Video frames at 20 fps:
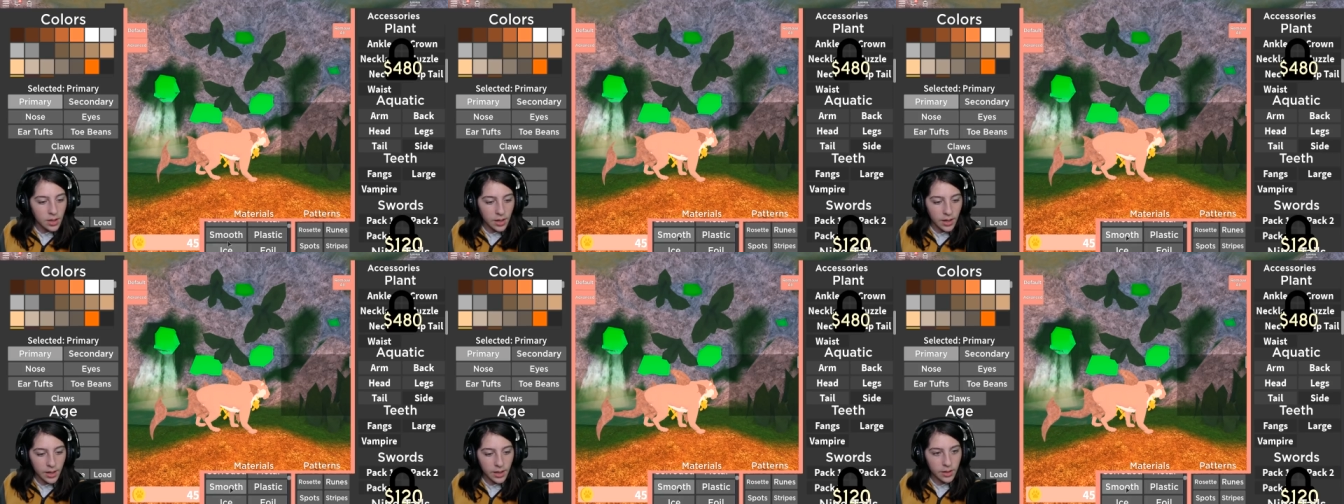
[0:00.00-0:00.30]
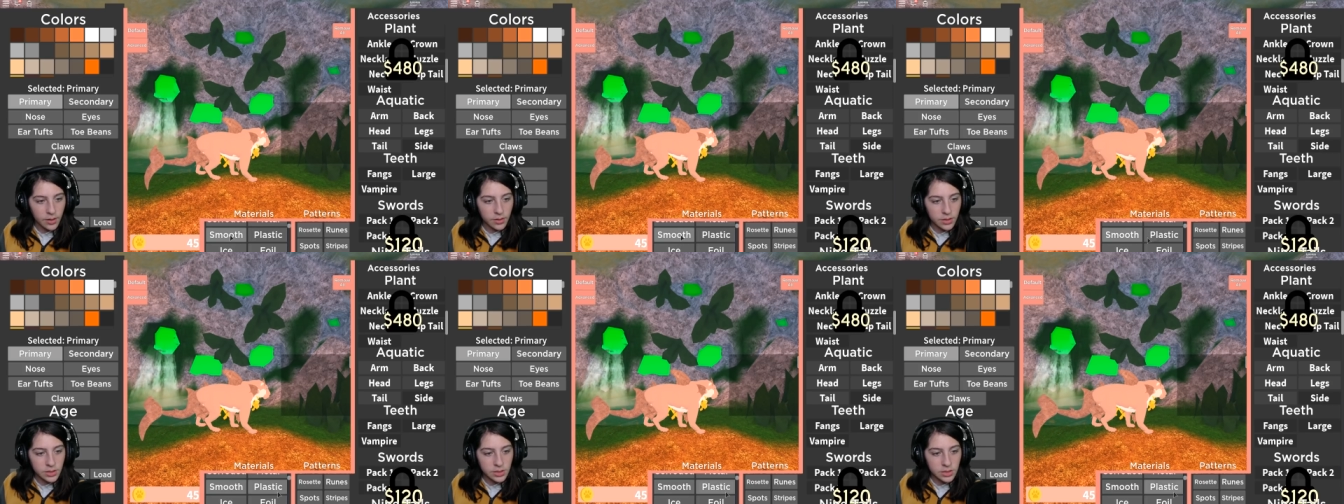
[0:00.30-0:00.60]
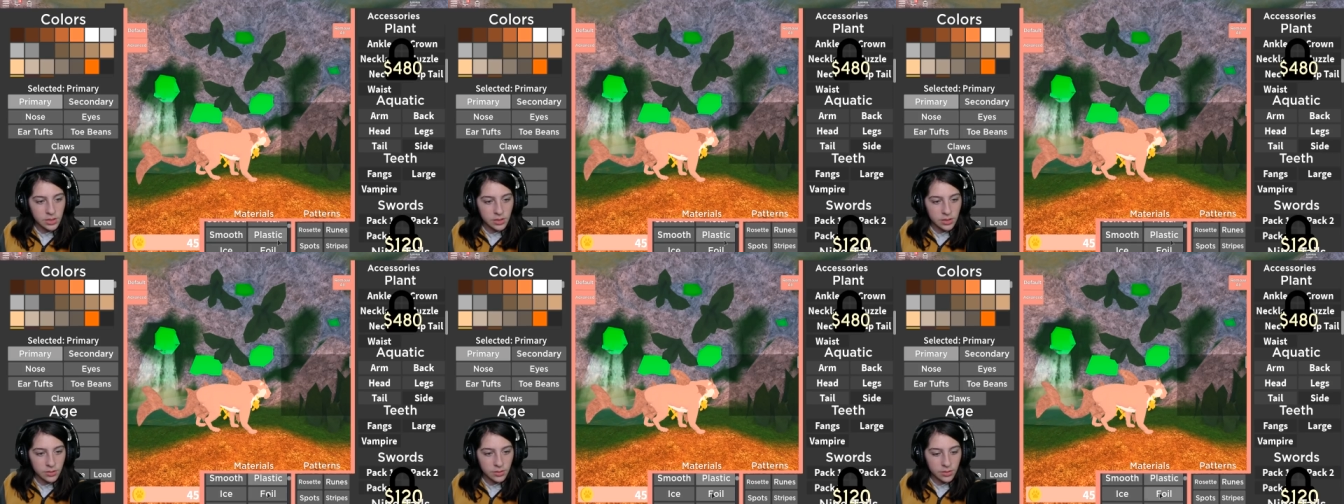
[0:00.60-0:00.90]
I
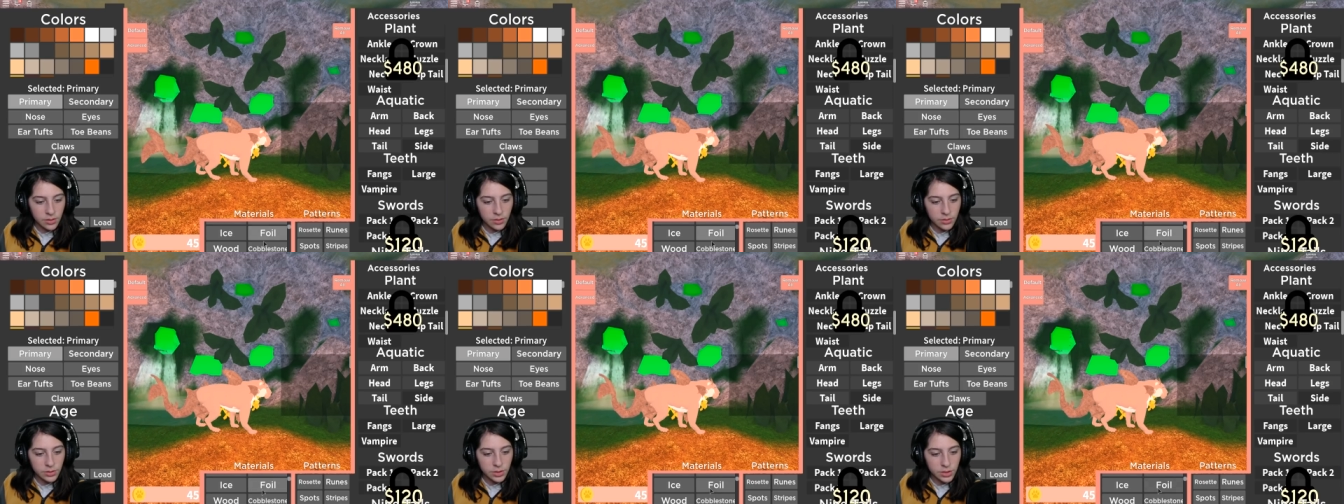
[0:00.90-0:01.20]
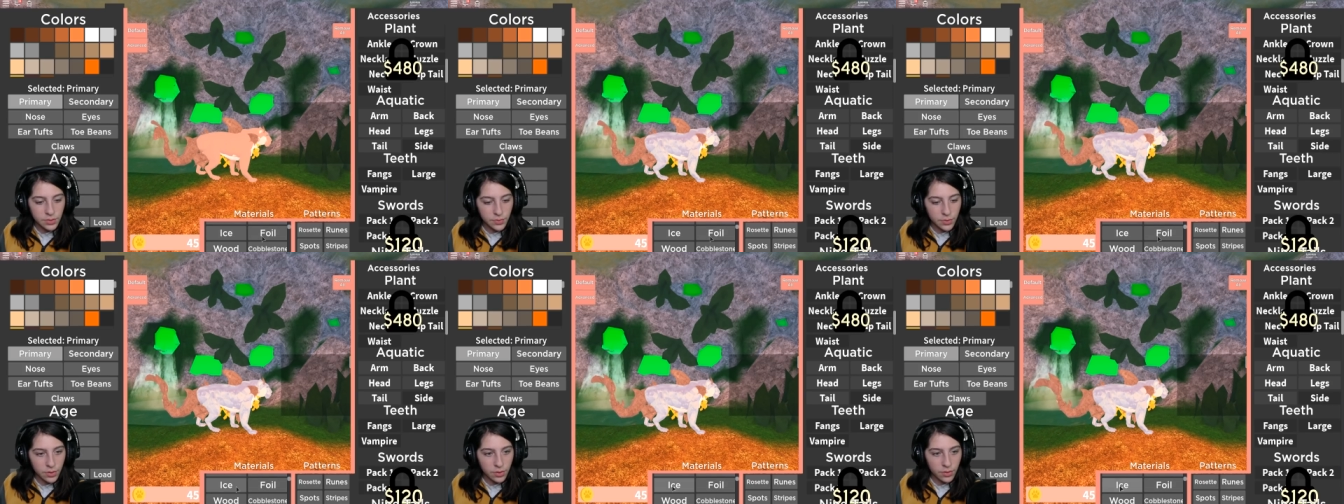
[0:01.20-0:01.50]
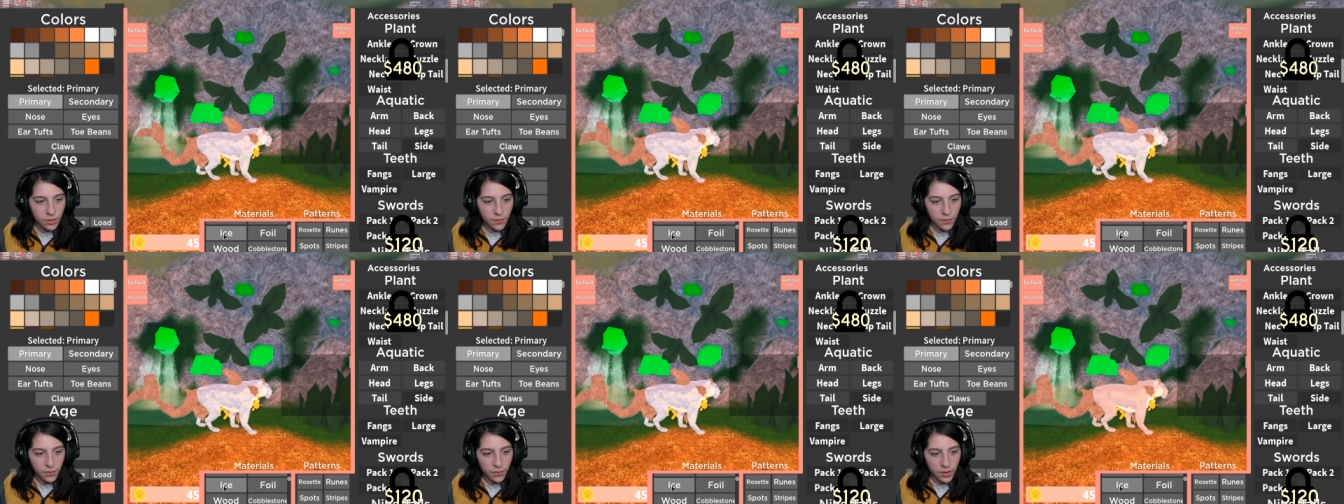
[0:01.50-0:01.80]
honestly don't know.
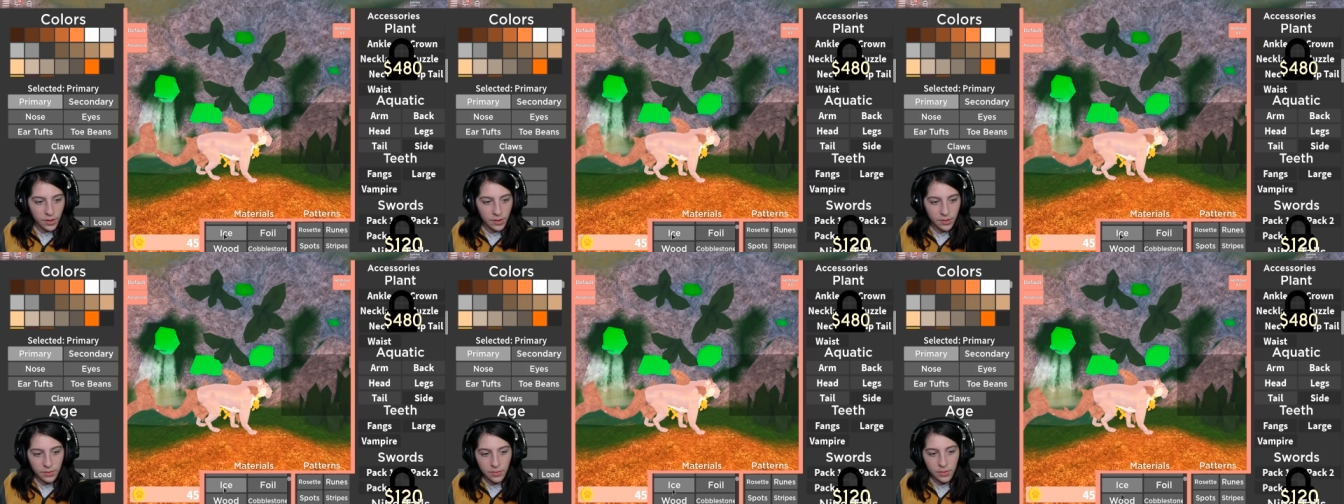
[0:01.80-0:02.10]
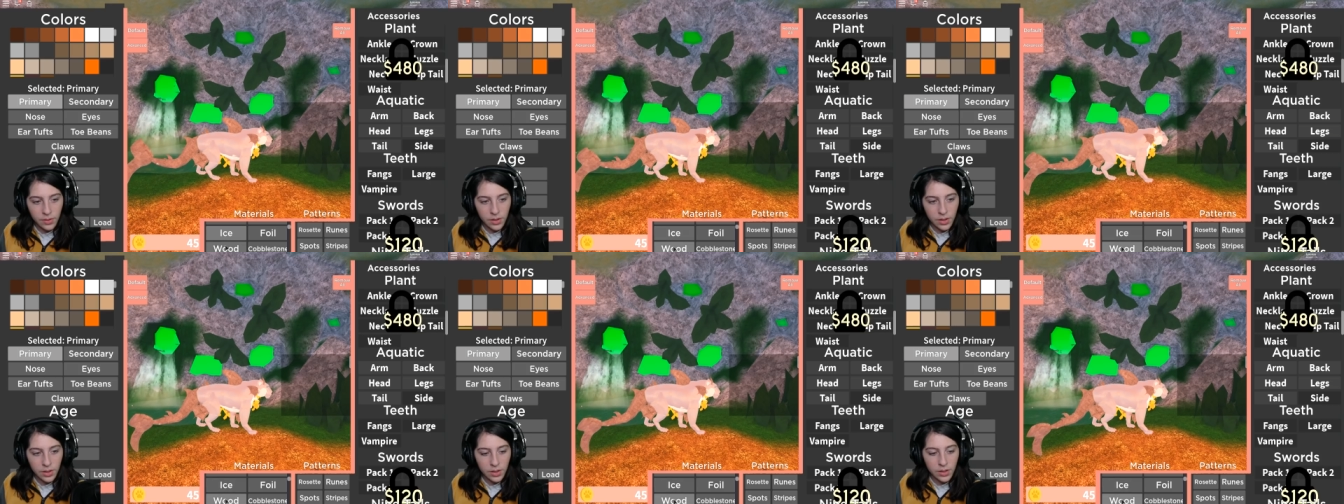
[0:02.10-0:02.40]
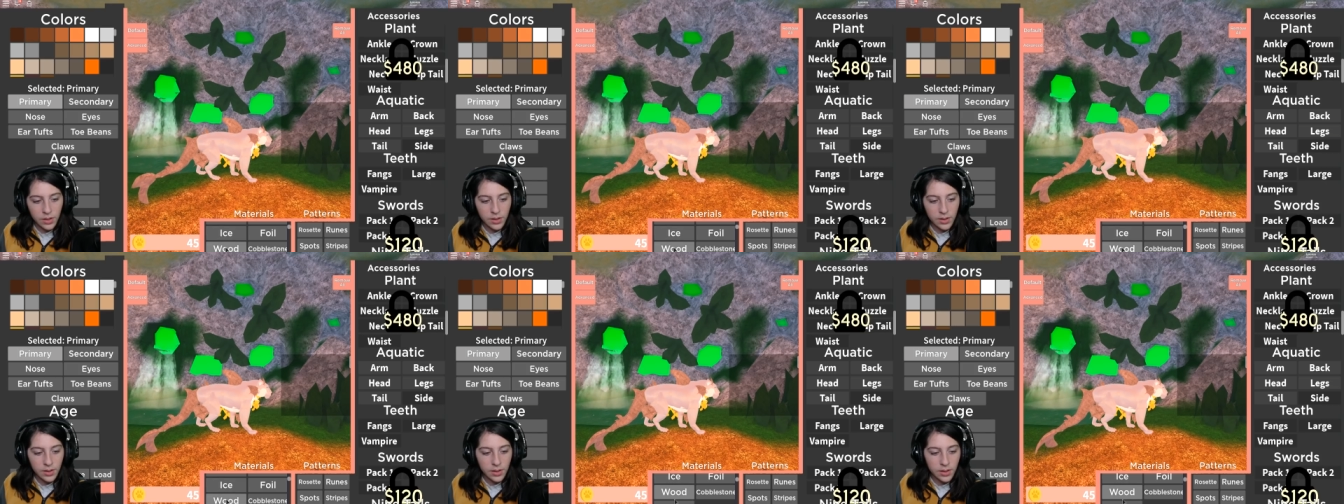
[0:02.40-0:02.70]
Smooth foil,
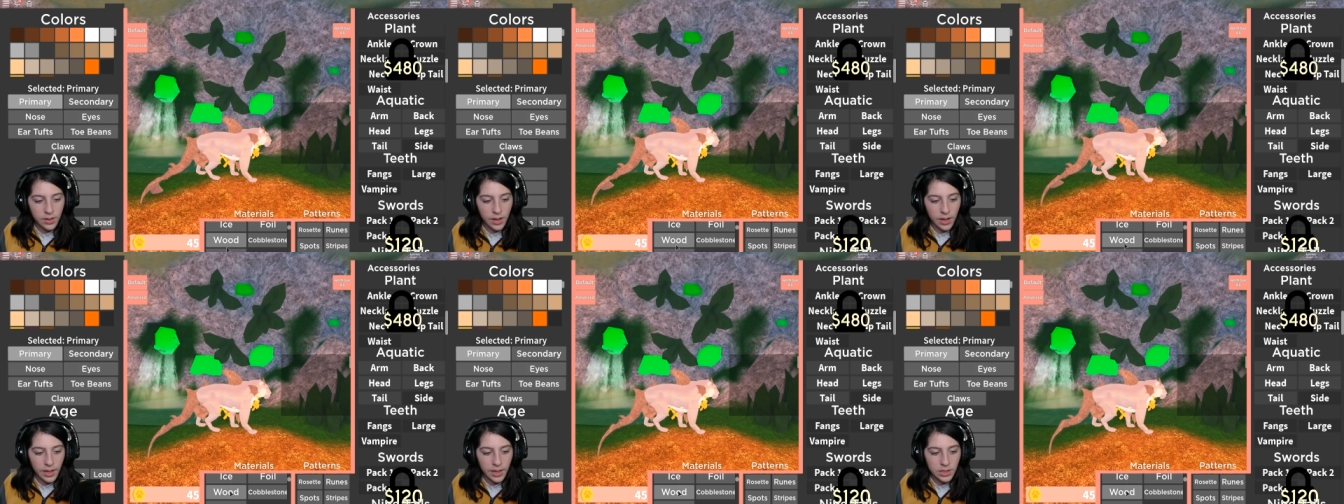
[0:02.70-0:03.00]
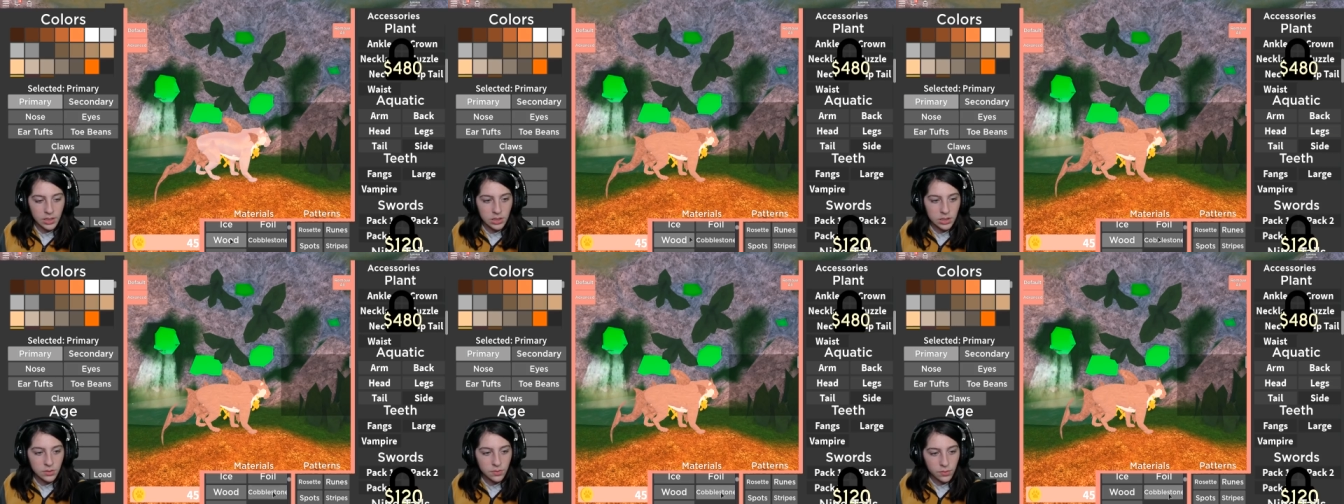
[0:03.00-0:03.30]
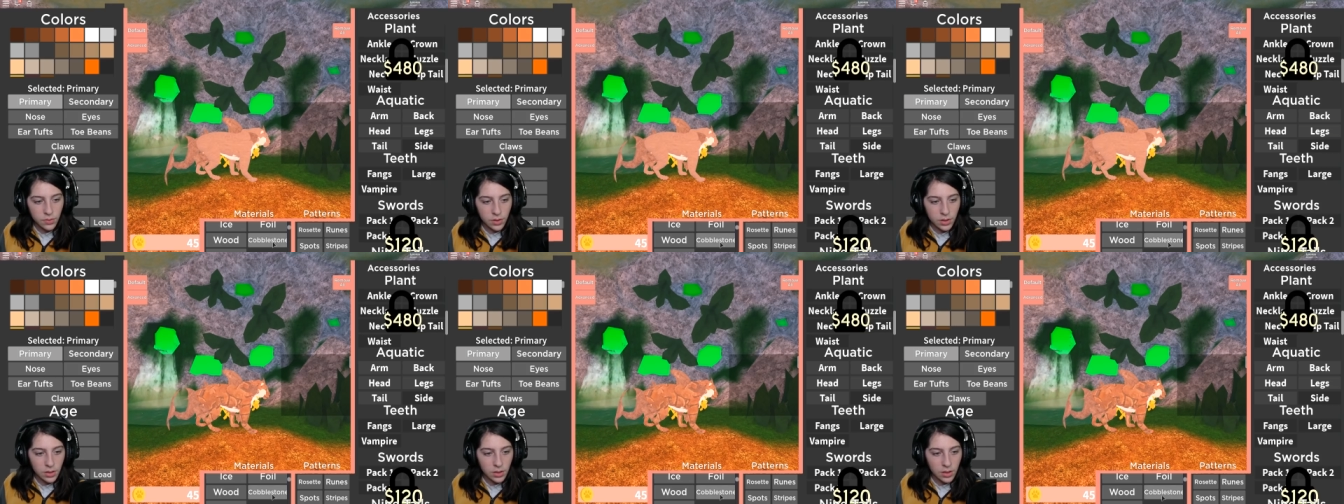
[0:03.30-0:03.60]
uh,
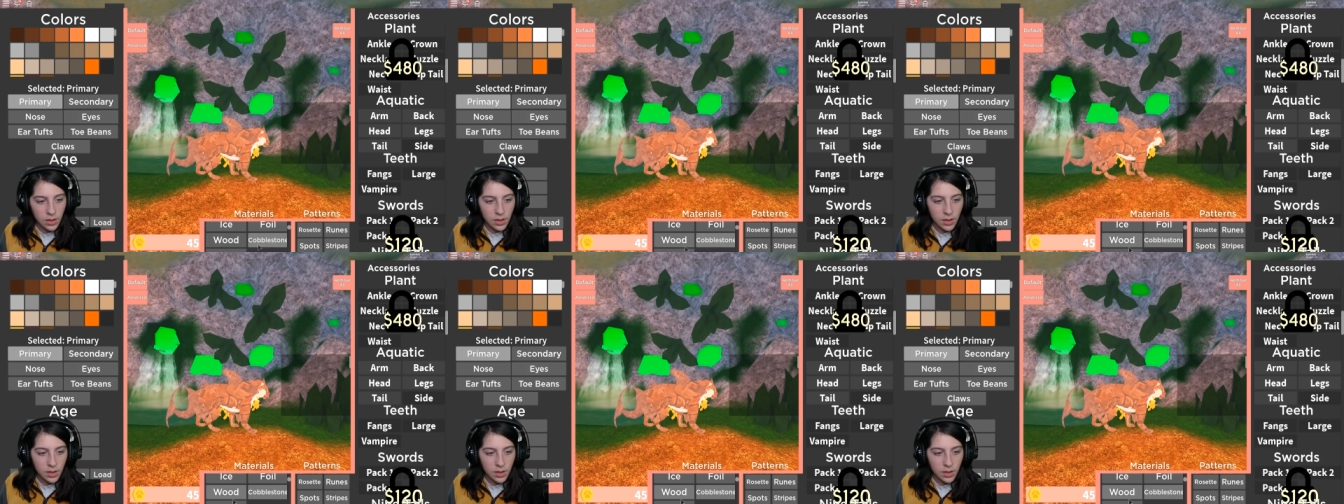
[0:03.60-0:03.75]
ice, wood.